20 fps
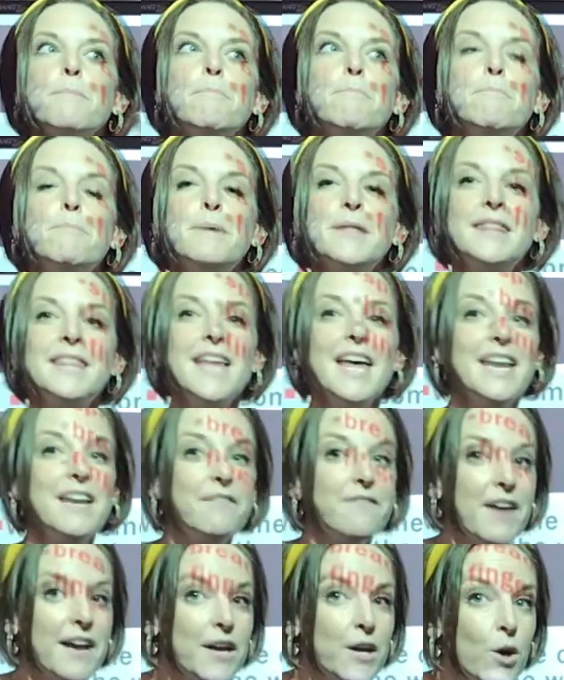But then
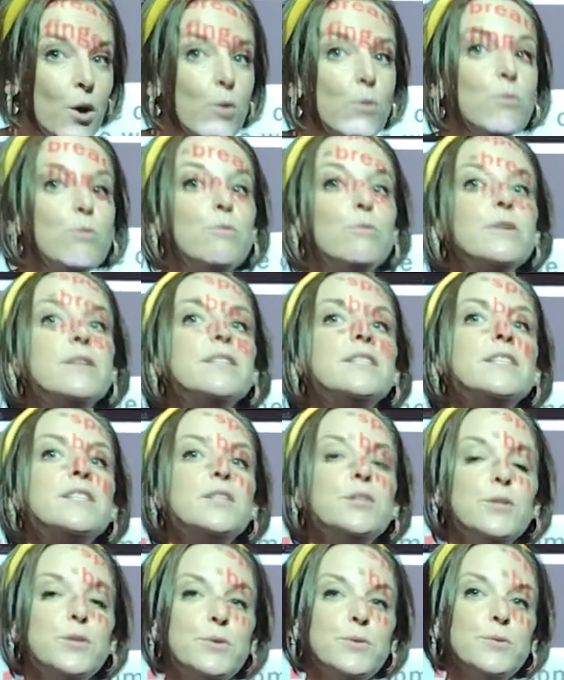if I go
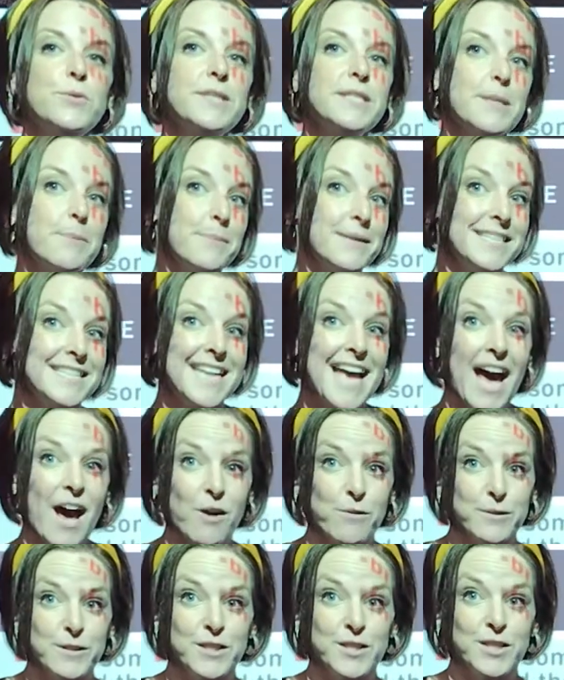to someone's
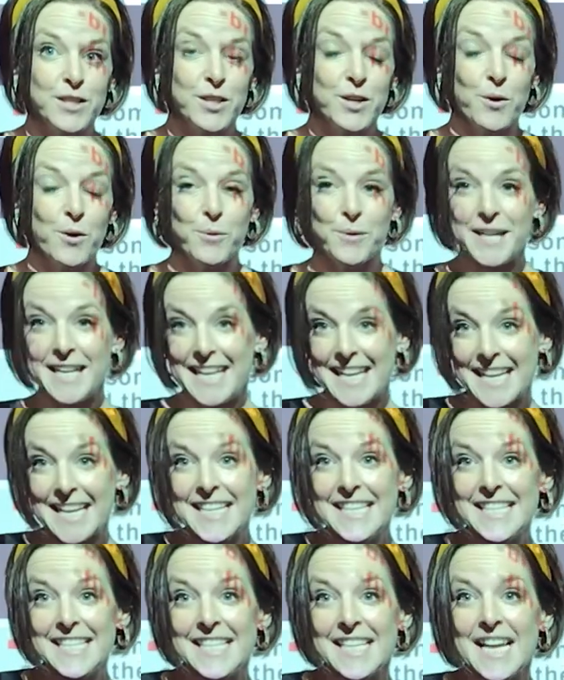house to go to
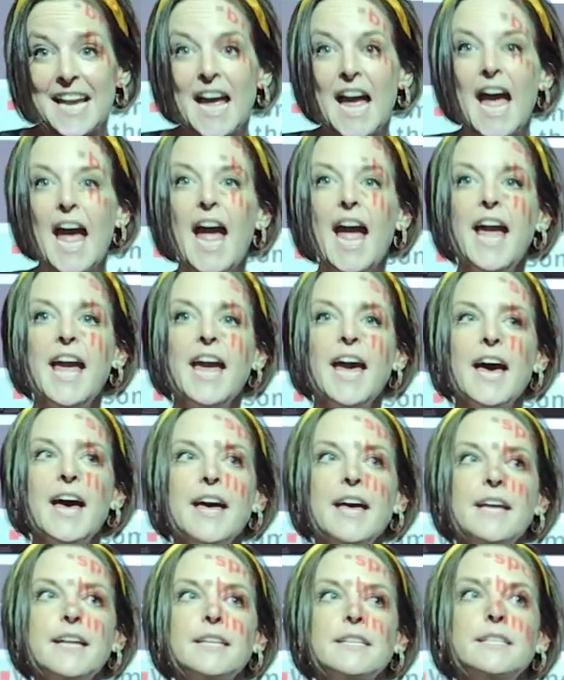eat,
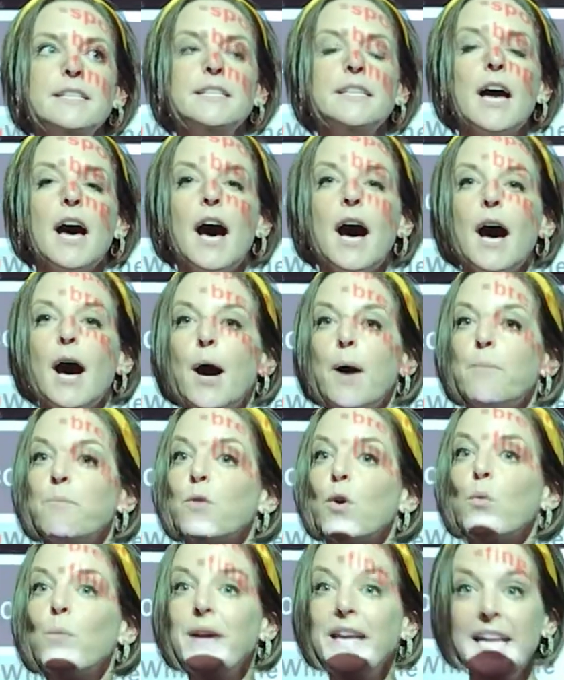and
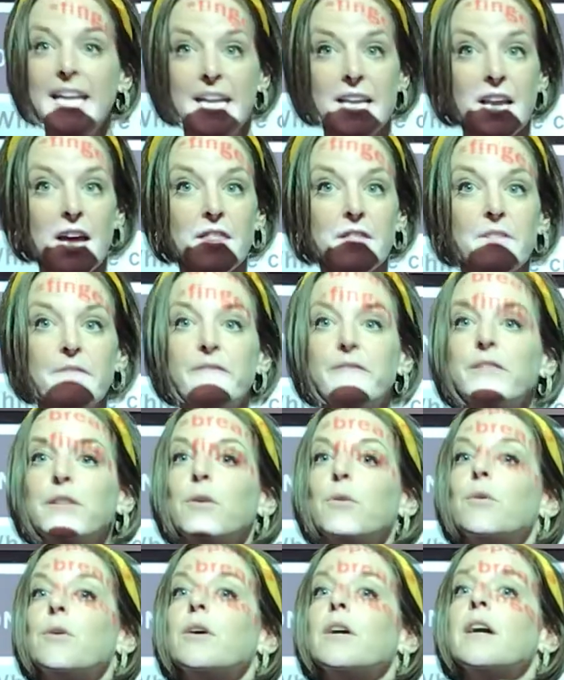we eat on the
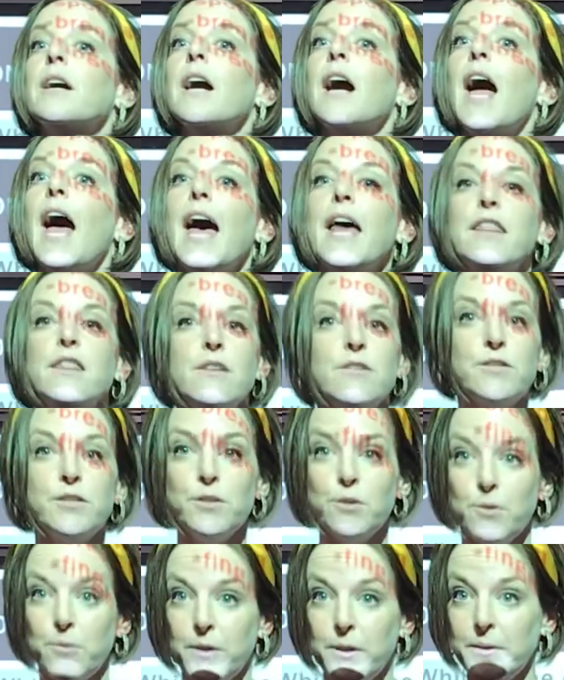floor, and there's
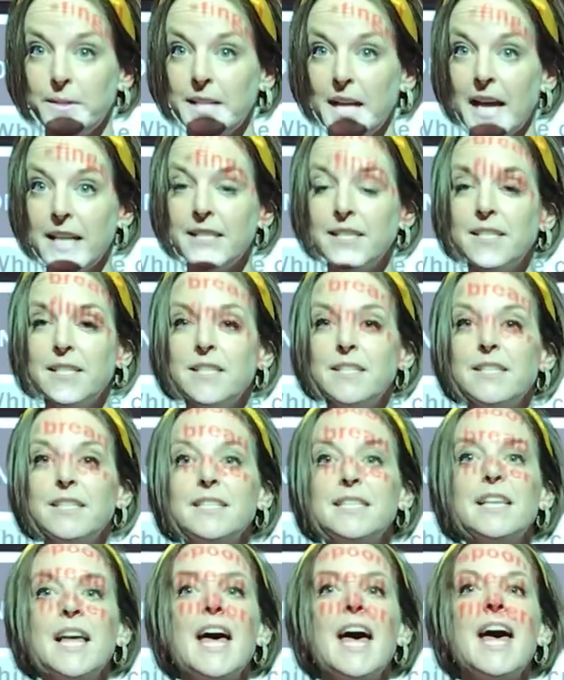no utensils,
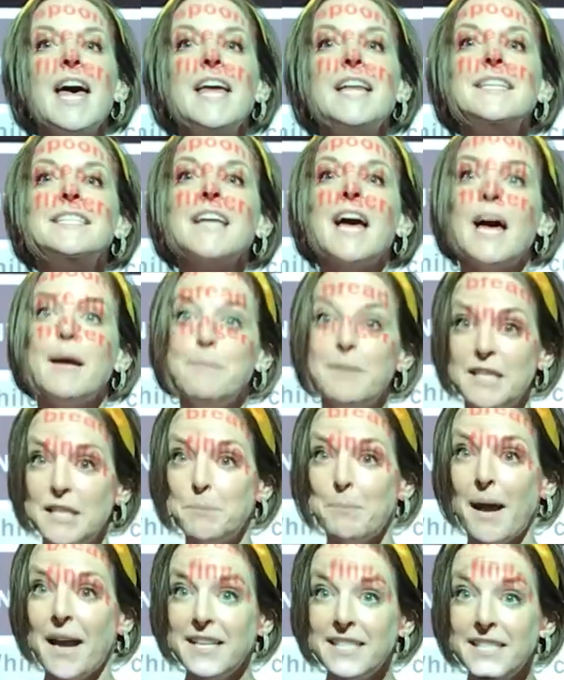and I'm
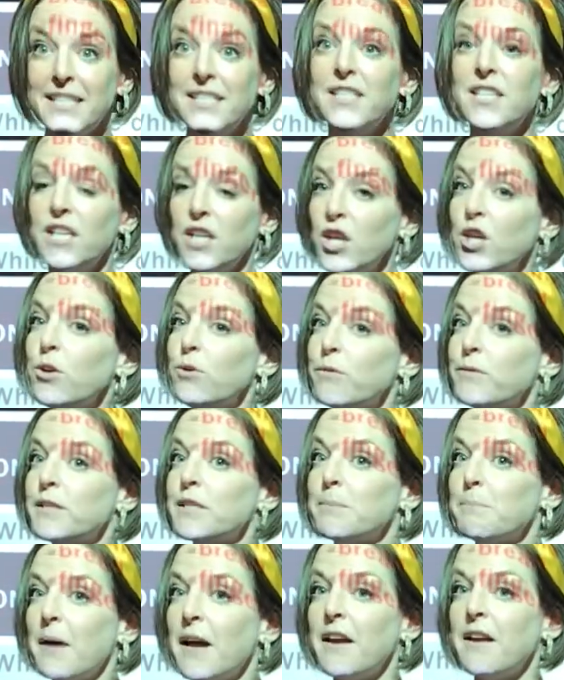expected to use
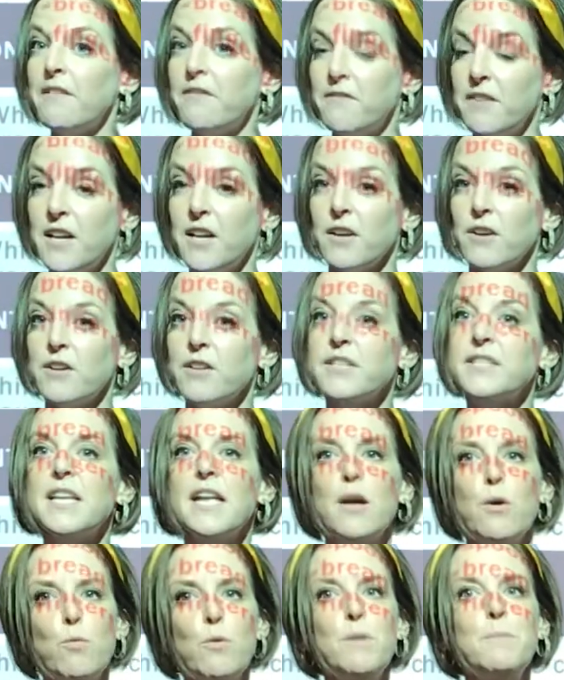my fingers,
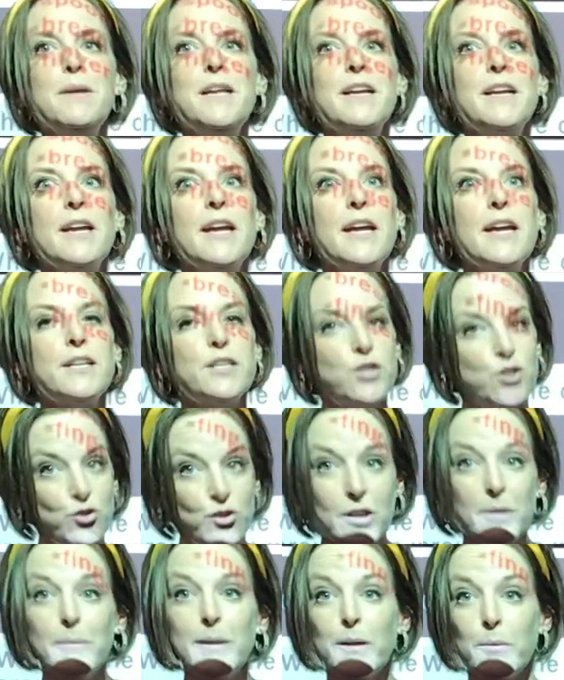it would be
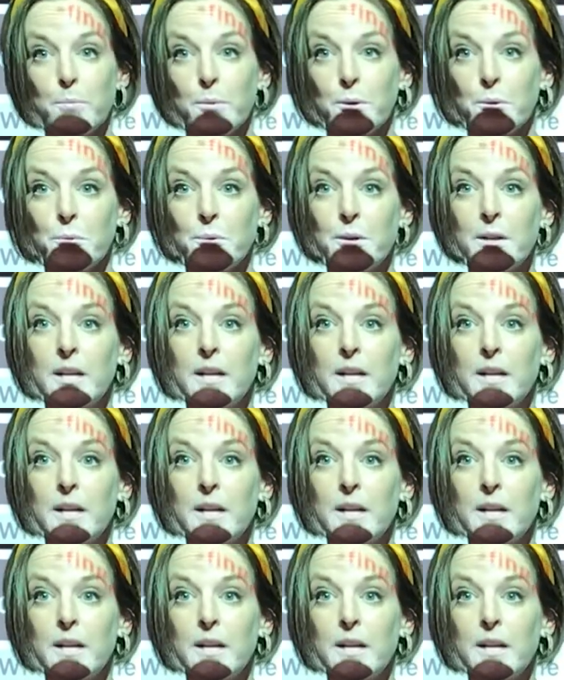extremely rude